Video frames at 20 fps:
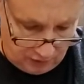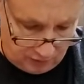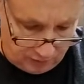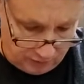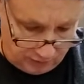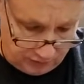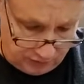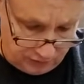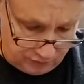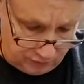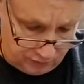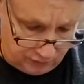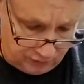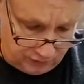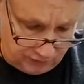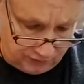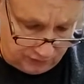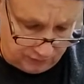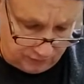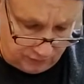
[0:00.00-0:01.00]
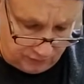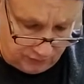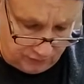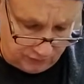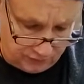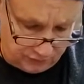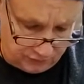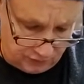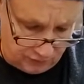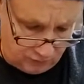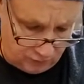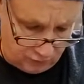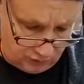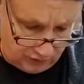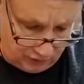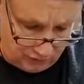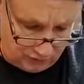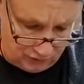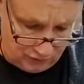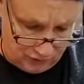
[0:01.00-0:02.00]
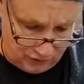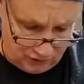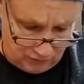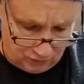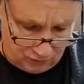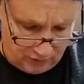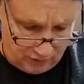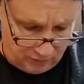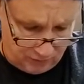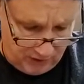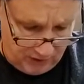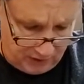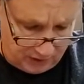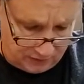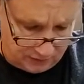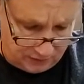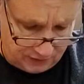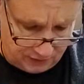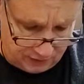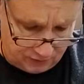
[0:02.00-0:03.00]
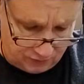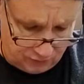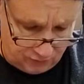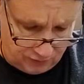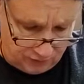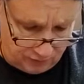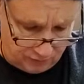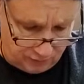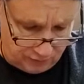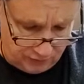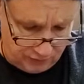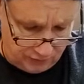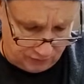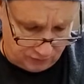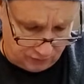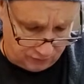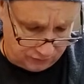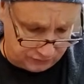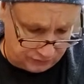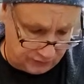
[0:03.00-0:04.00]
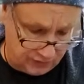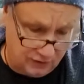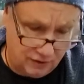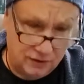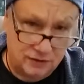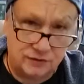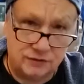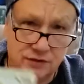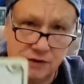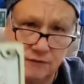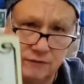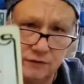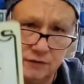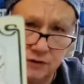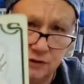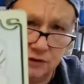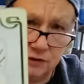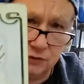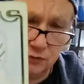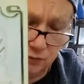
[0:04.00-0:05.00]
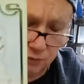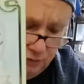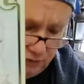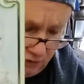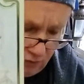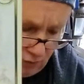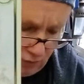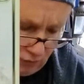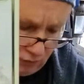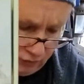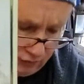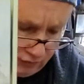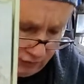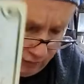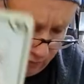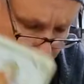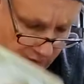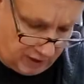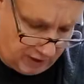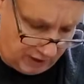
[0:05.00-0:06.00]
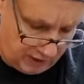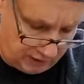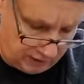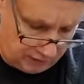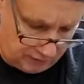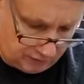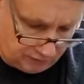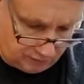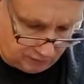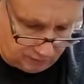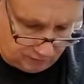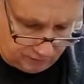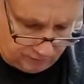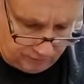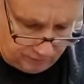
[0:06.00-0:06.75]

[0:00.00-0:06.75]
It could be in some way, and you're looking right back at that Queen of Pentacles. Definitely this would be holding you back here,